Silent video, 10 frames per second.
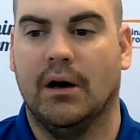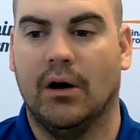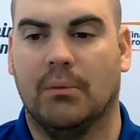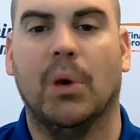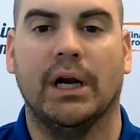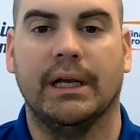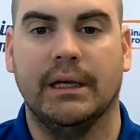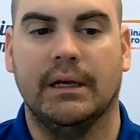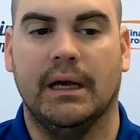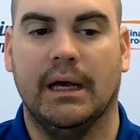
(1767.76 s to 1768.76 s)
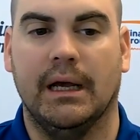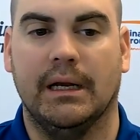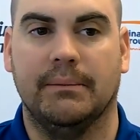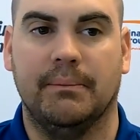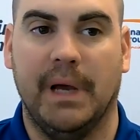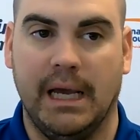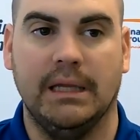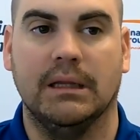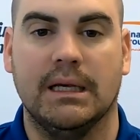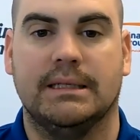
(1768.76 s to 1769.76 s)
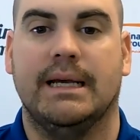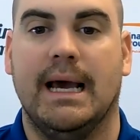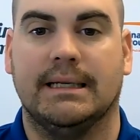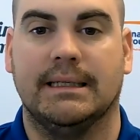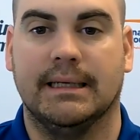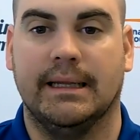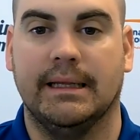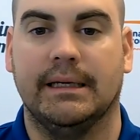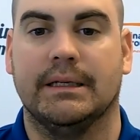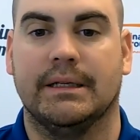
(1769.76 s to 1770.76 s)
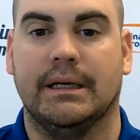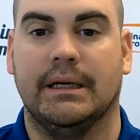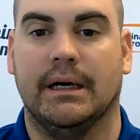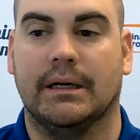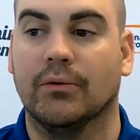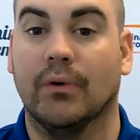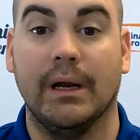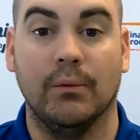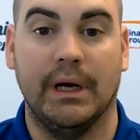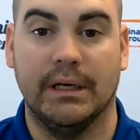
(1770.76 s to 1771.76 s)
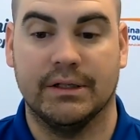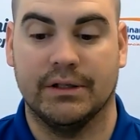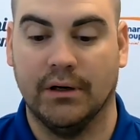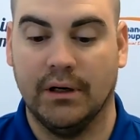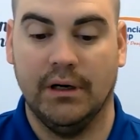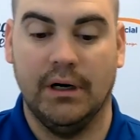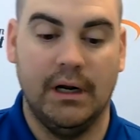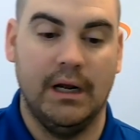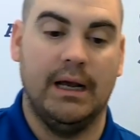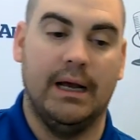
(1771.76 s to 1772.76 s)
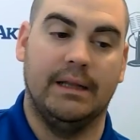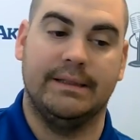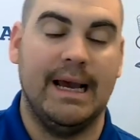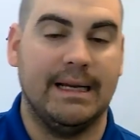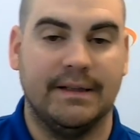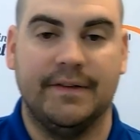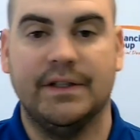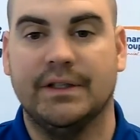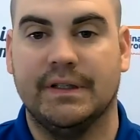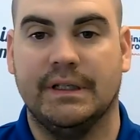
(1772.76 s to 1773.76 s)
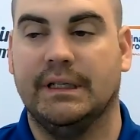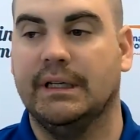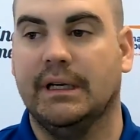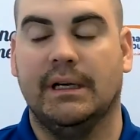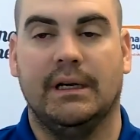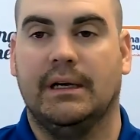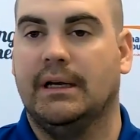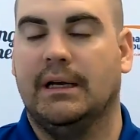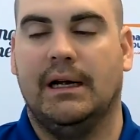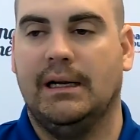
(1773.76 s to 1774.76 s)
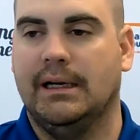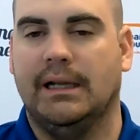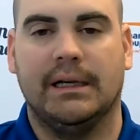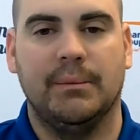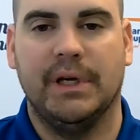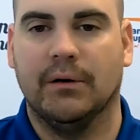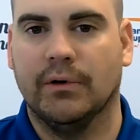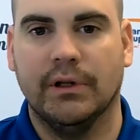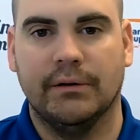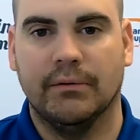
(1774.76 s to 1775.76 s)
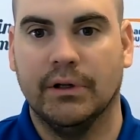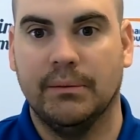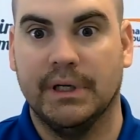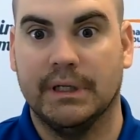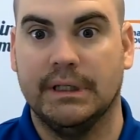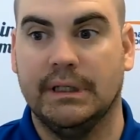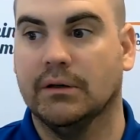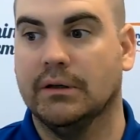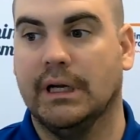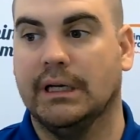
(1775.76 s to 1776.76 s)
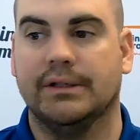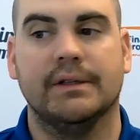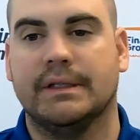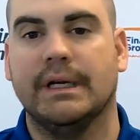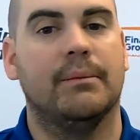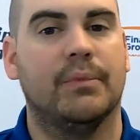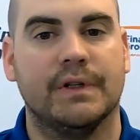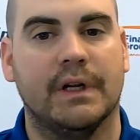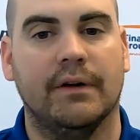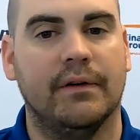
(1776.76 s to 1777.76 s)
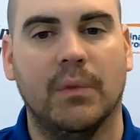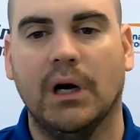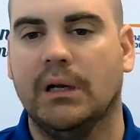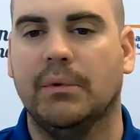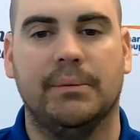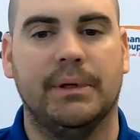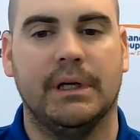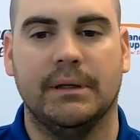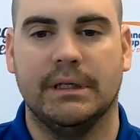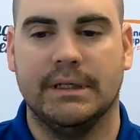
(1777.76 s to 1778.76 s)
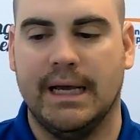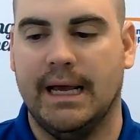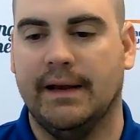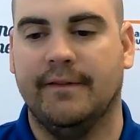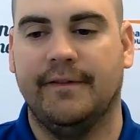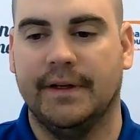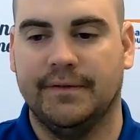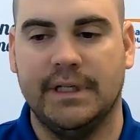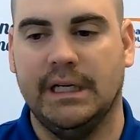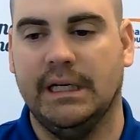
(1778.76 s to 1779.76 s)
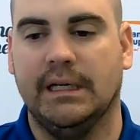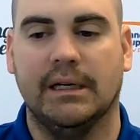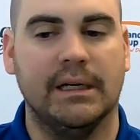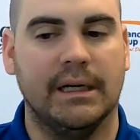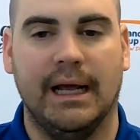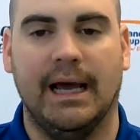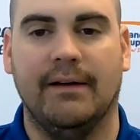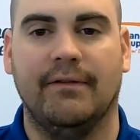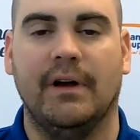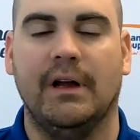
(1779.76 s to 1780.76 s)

our money? And paying less taxes, I think, is a great way to start. And tax efficiency, it can be a really, really big deal. Not just 10% of your money, but it could be 10, 15, and it could have